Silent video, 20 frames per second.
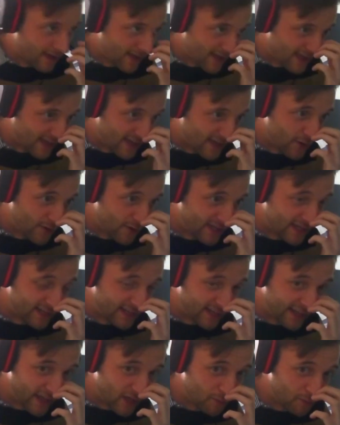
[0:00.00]
Only at
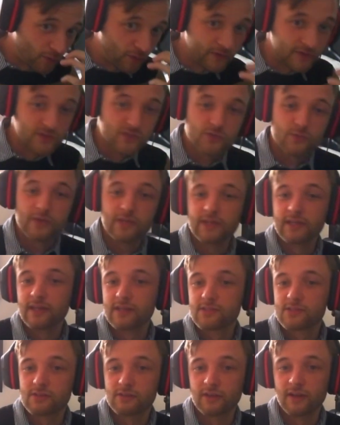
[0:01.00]
later points where you
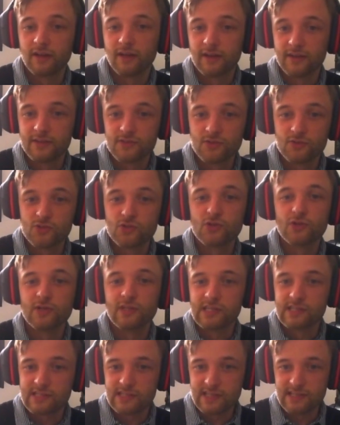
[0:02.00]
get to the likes of
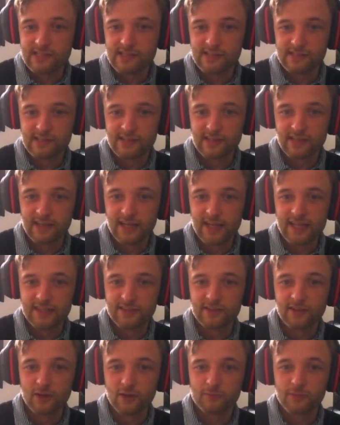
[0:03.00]
Julius Caesar did it
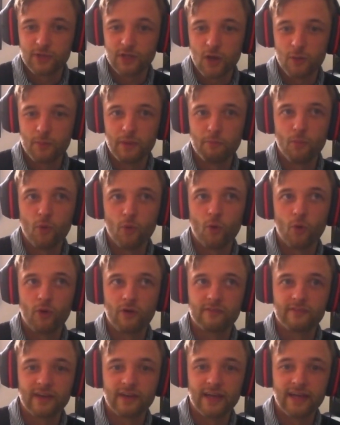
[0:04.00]
ended up becoming more
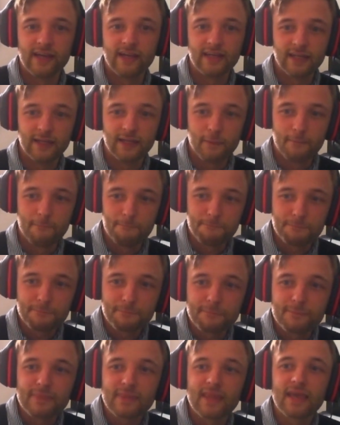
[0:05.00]
of a
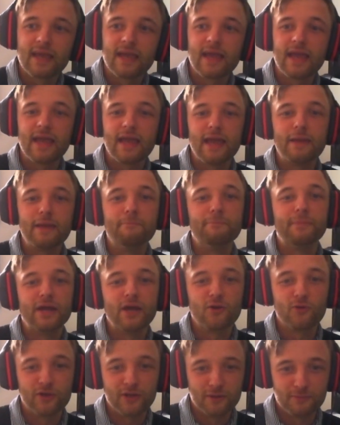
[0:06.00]

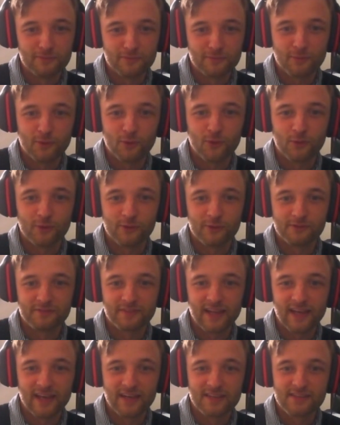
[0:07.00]
imperium, more of
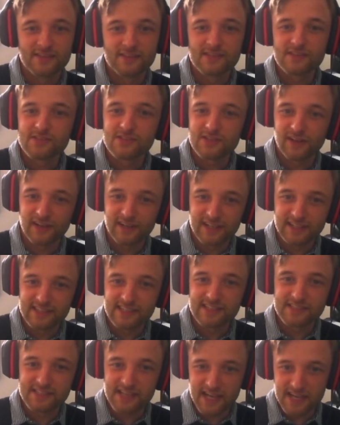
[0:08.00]
that slightly
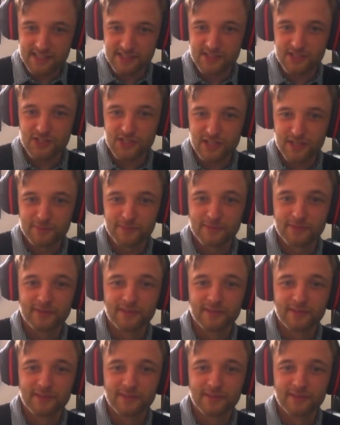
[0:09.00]
dictatorship.